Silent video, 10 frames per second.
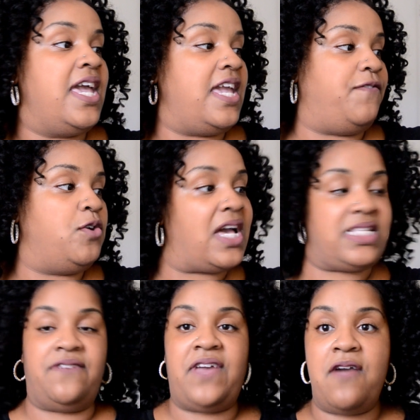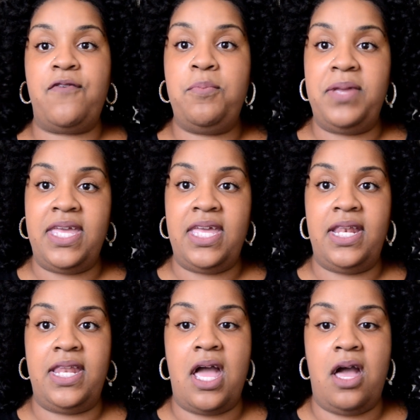If you guys have ever
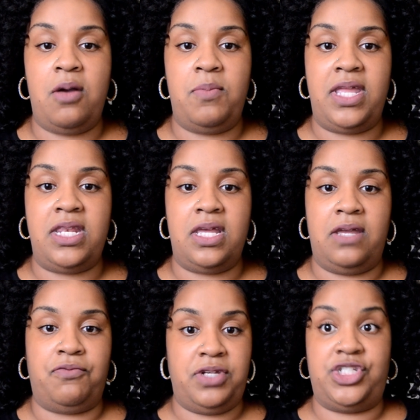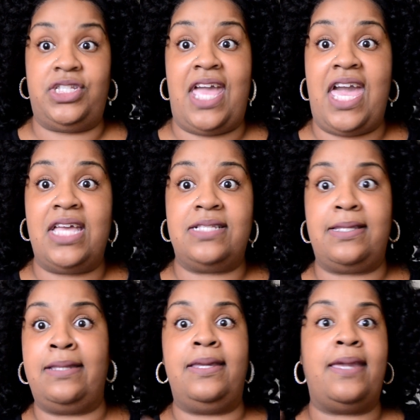been in the region that has
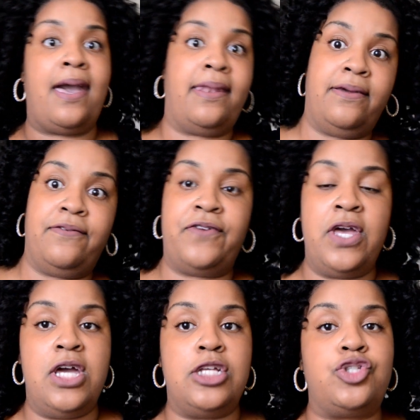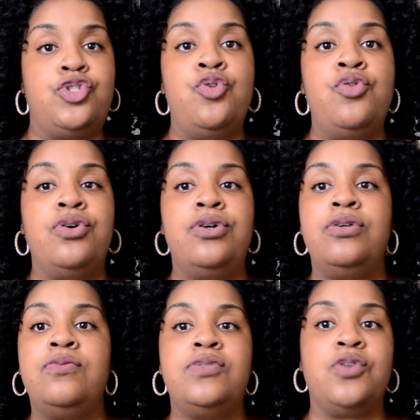any kind of
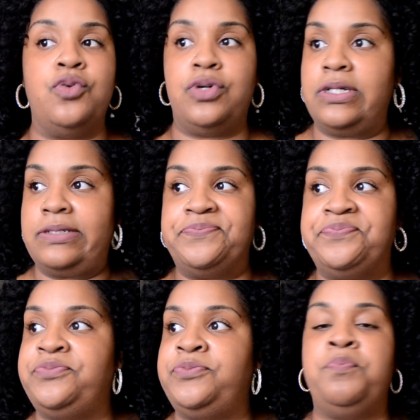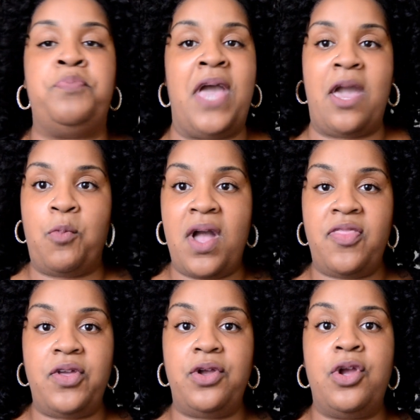storms or bad
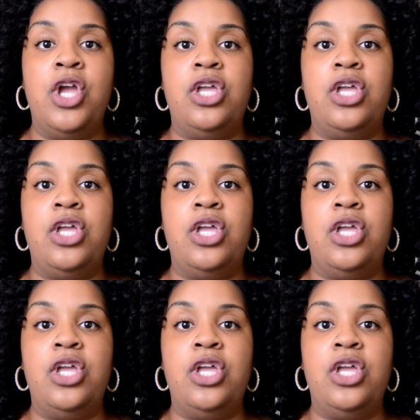weather,